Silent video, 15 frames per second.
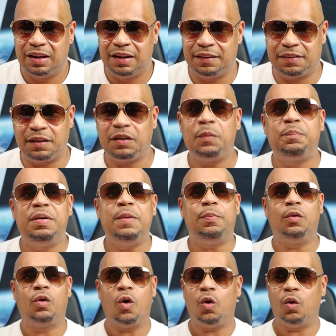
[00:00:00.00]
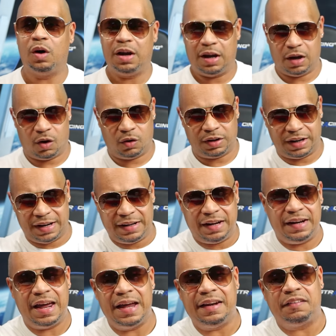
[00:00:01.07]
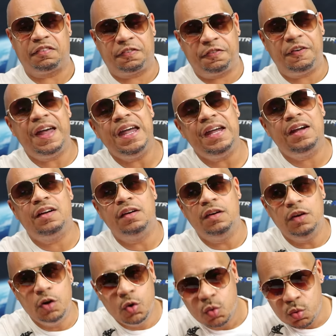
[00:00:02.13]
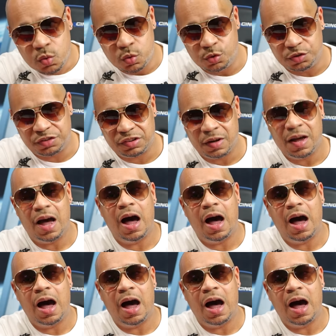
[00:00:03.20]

Instead of people go on the internet, it's fake news.